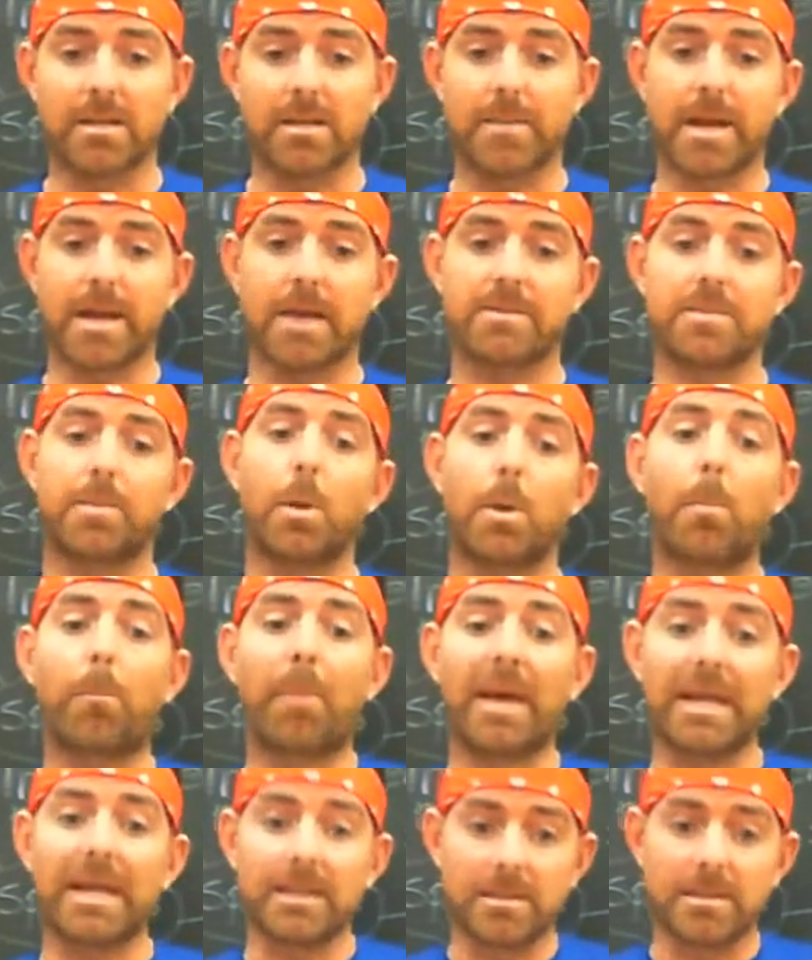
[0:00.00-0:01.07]
They may have to put
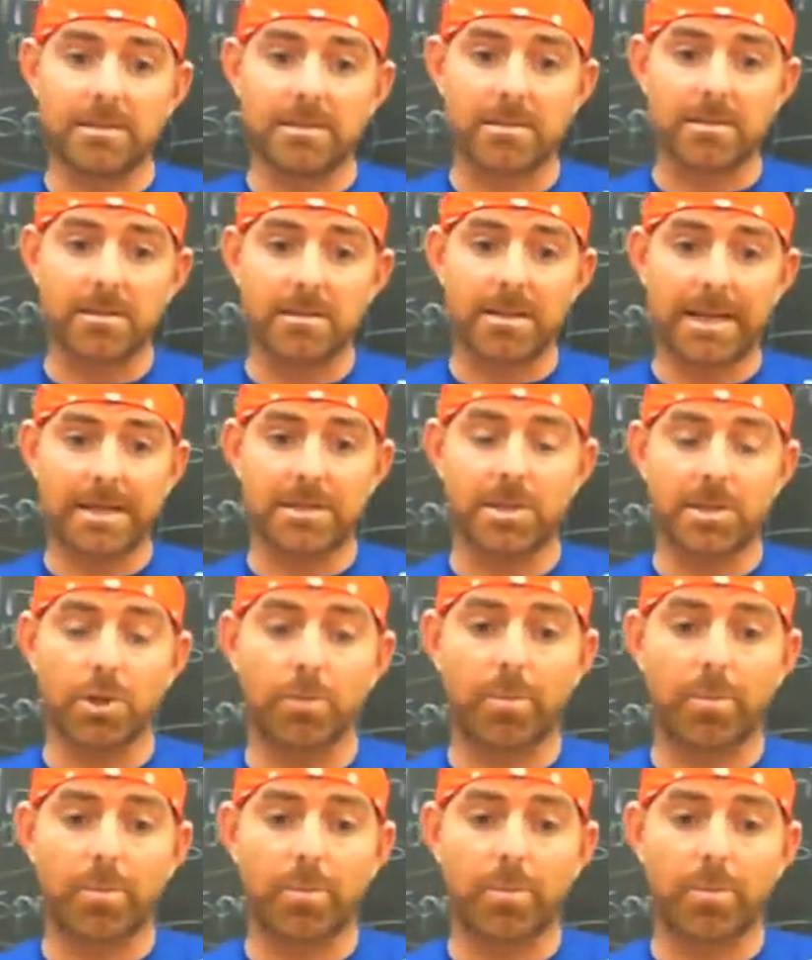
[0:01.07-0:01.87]
pins into your